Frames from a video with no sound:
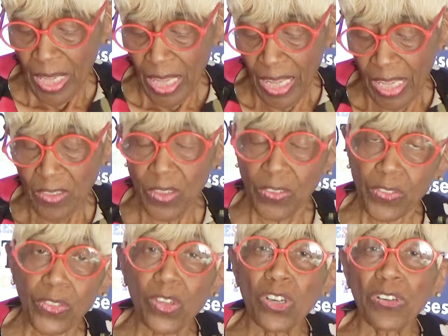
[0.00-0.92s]
And your
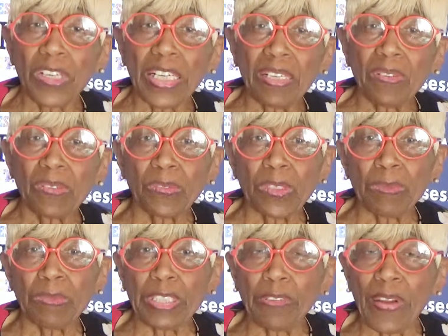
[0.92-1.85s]
story
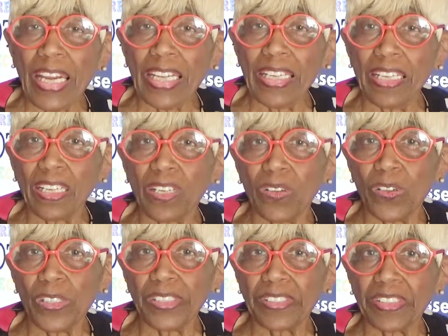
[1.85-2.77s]
will be graded
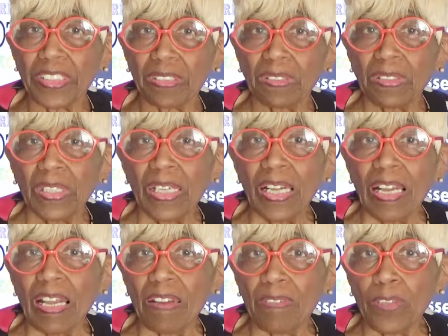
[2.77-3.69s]
according to
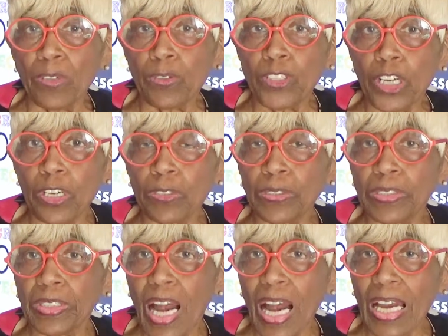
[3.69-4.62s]
if you
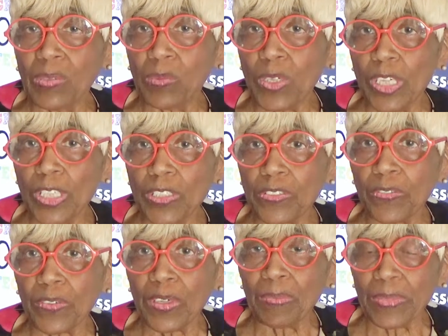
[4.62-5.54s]
chose nine words
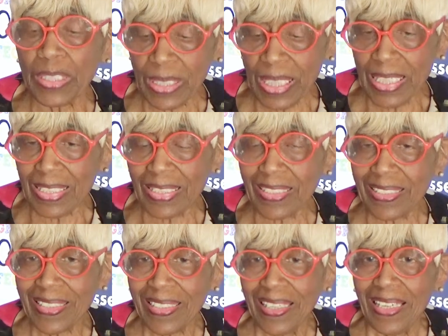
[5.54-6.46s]
from the
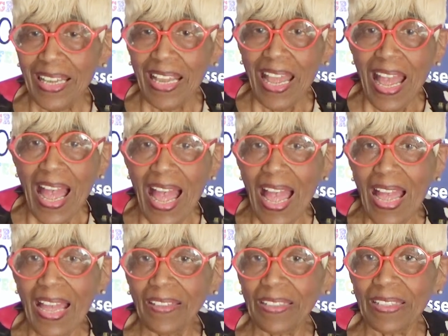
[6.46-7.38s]
list,
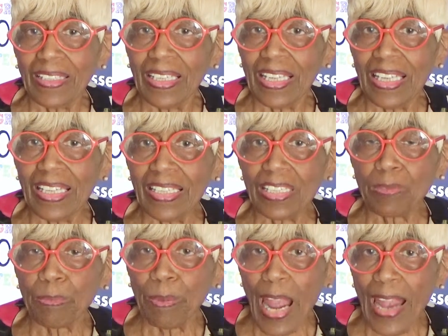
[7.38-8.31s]
and it
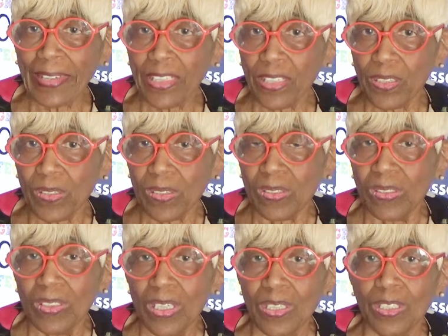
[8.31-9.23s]
is practical
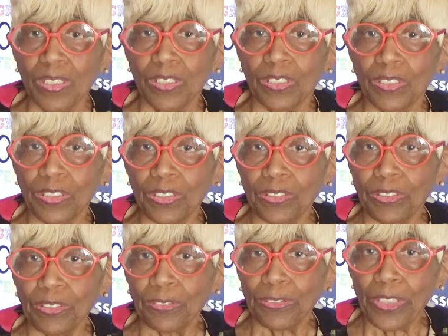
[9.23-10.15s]

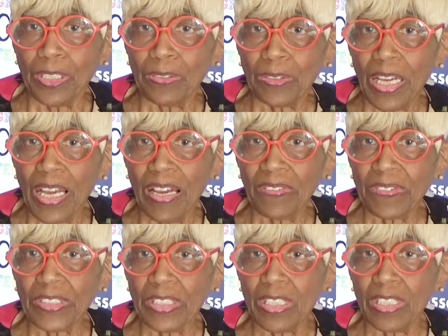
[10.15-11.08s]
you don't
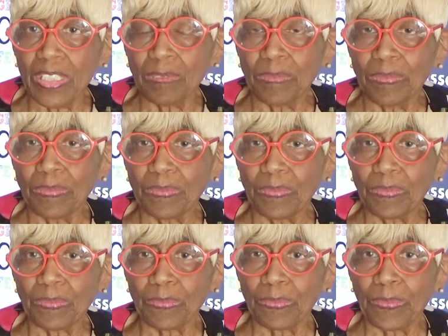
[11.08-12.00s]
have to
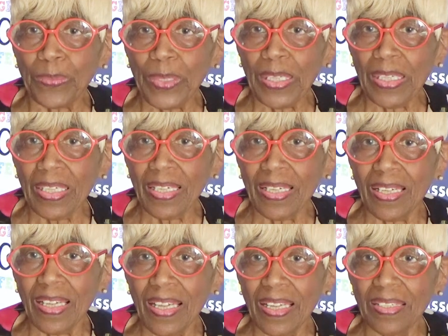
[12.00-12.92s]
be
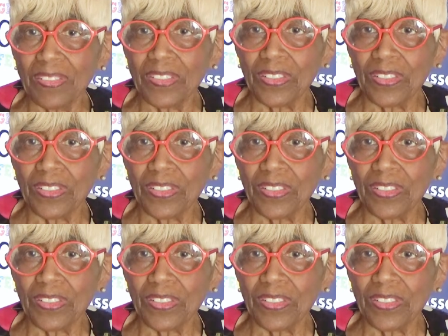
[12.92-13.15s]
a